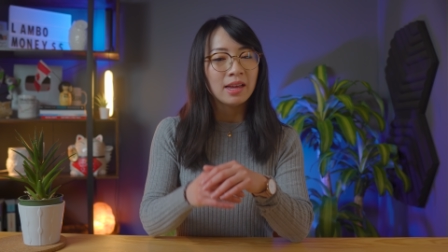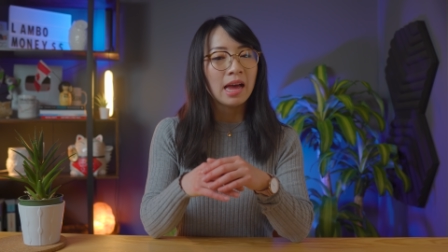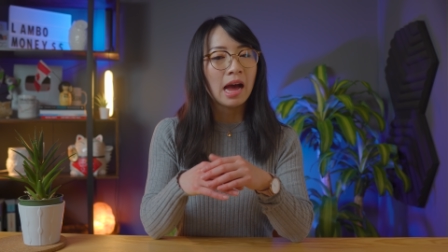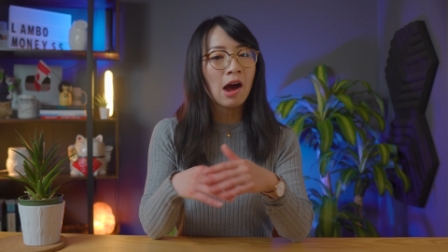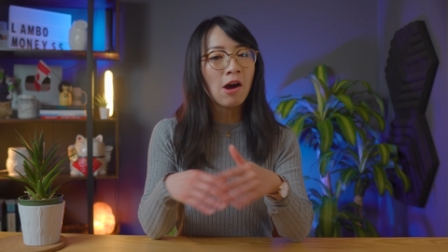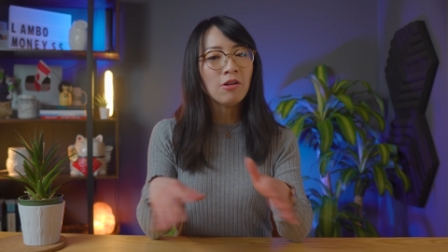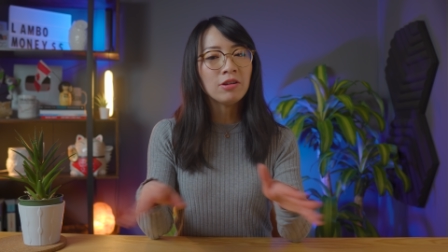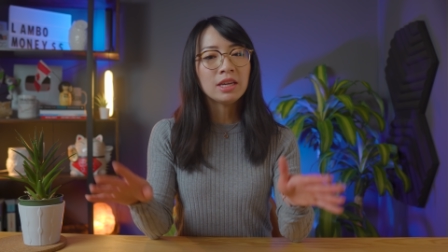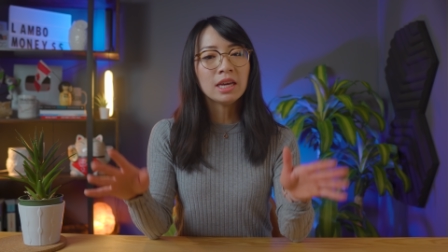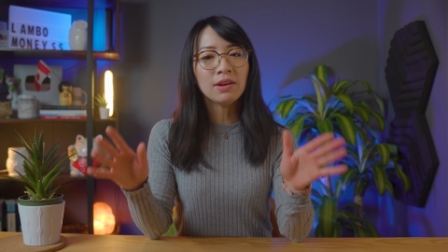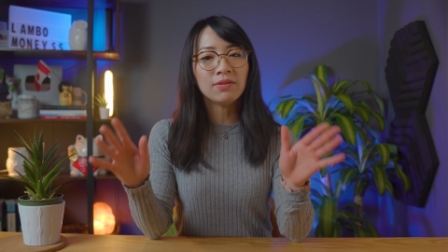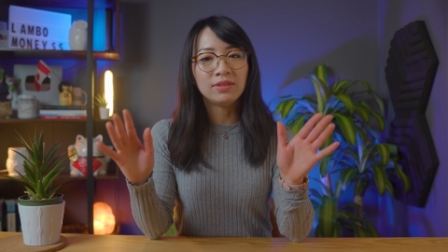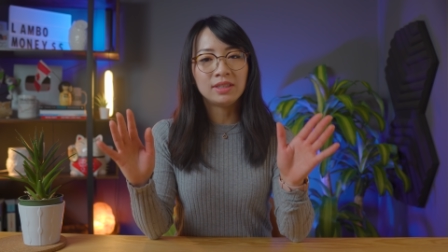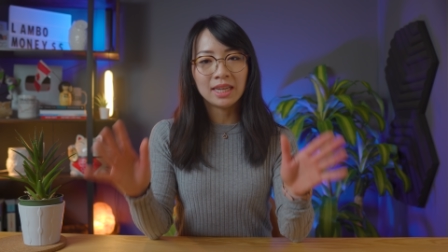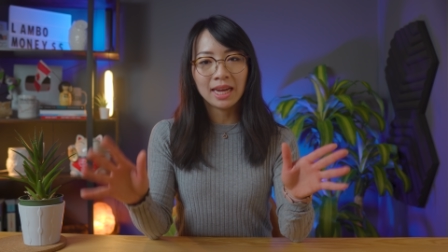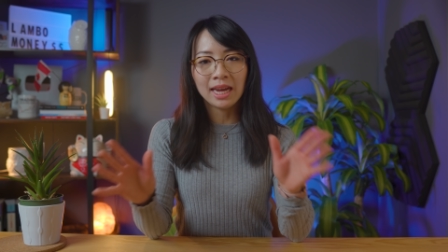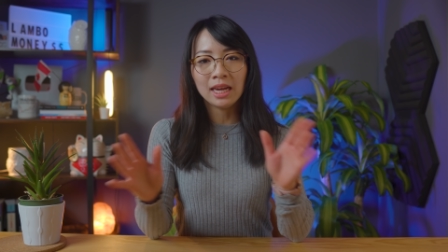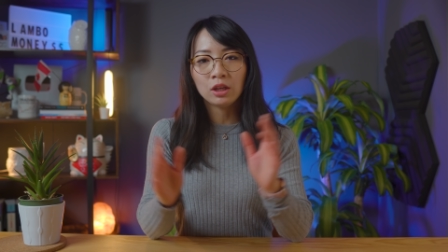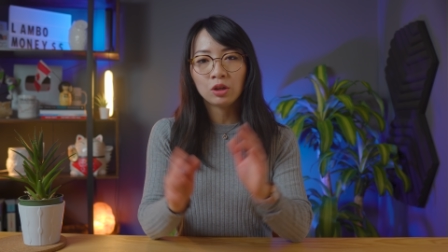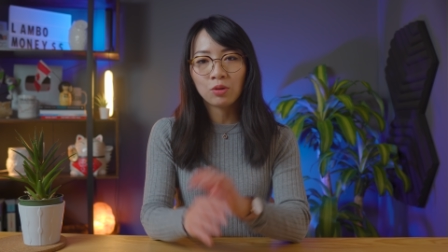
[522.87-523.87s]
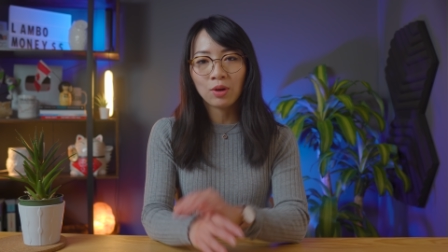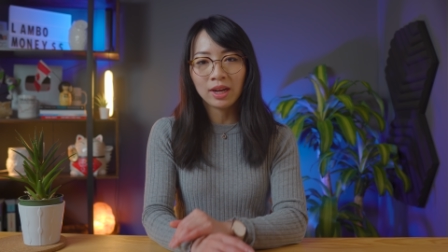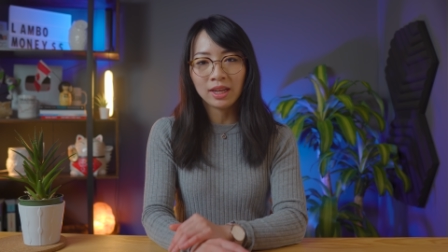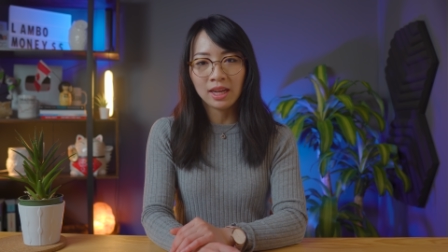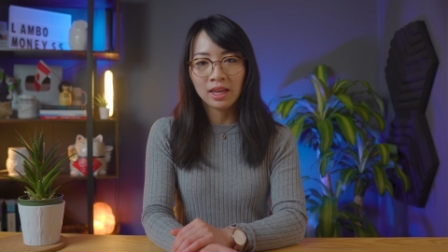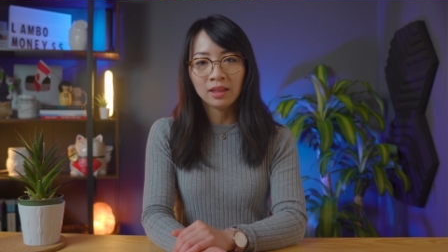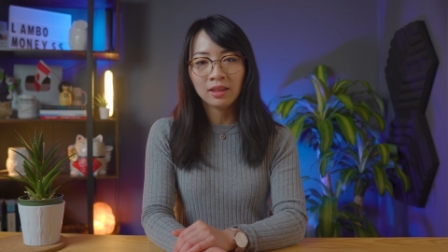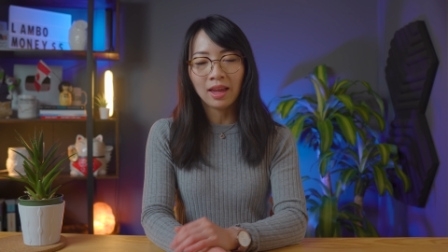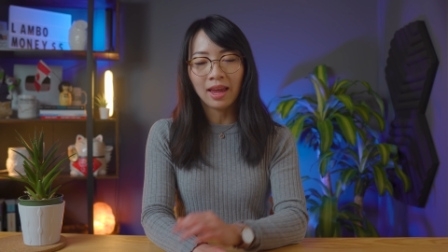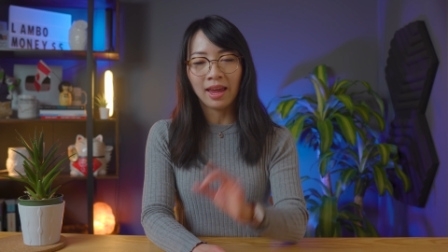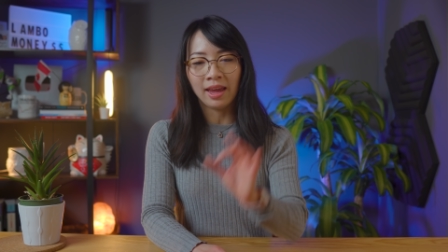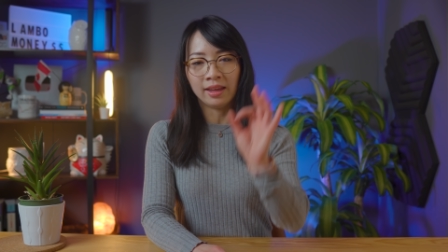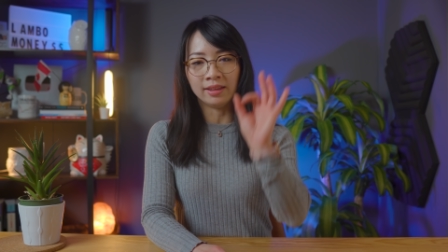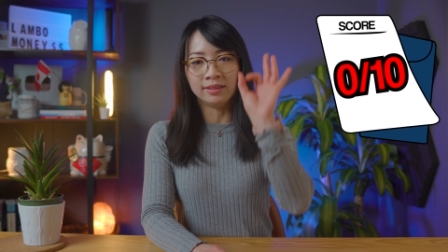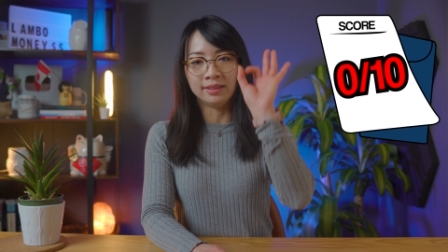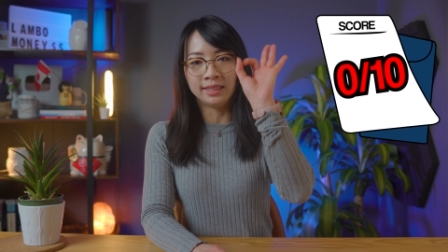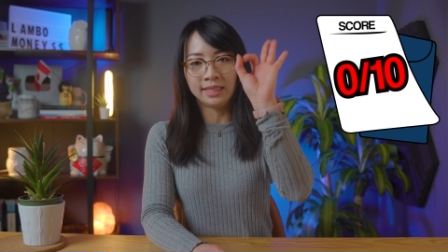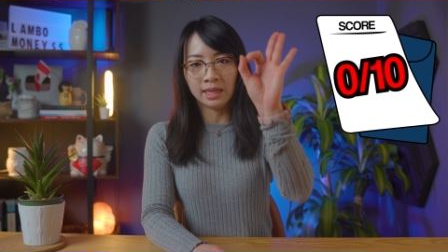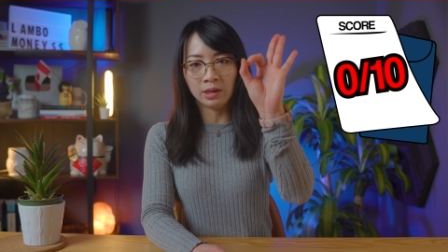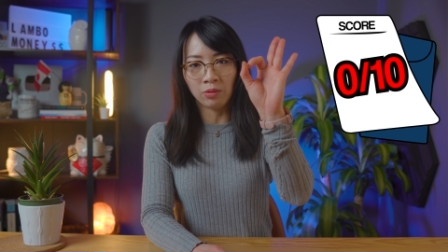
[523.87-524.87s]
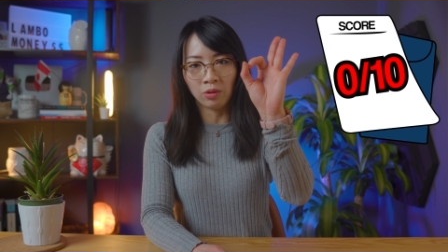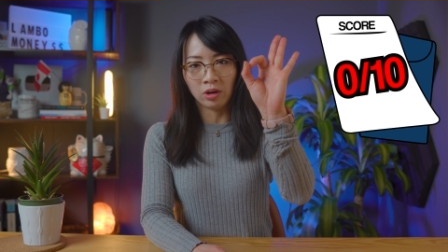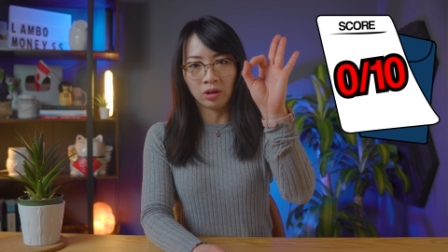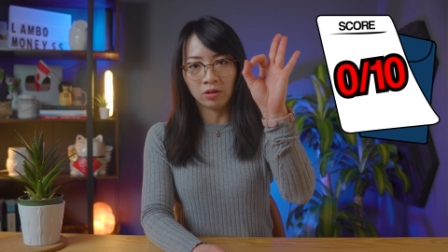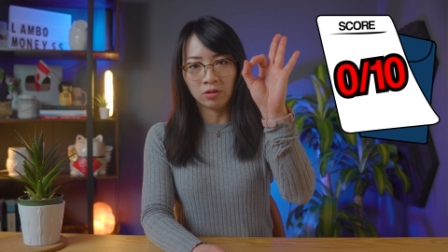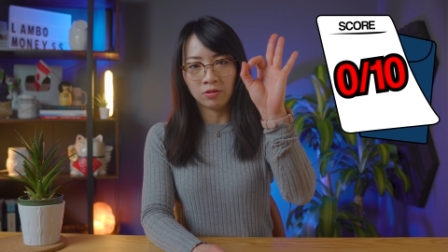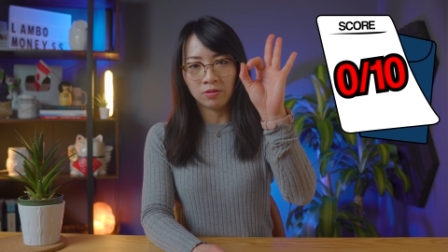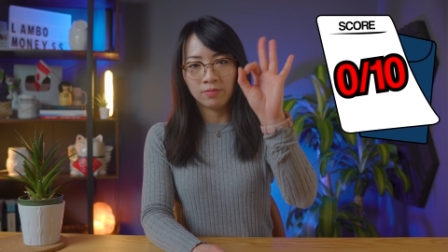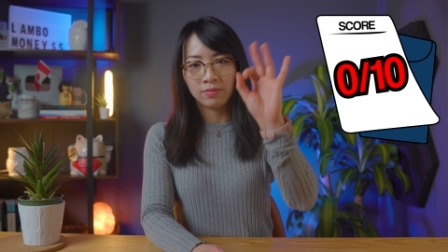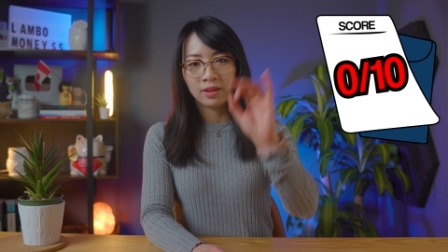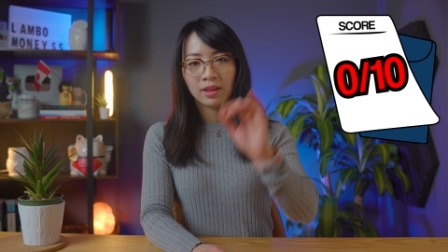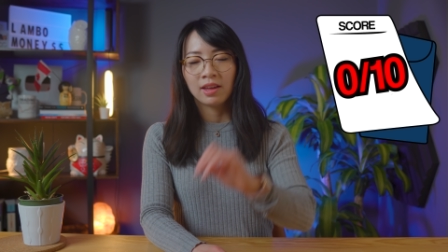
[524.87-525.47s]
I'll give day trading a 0,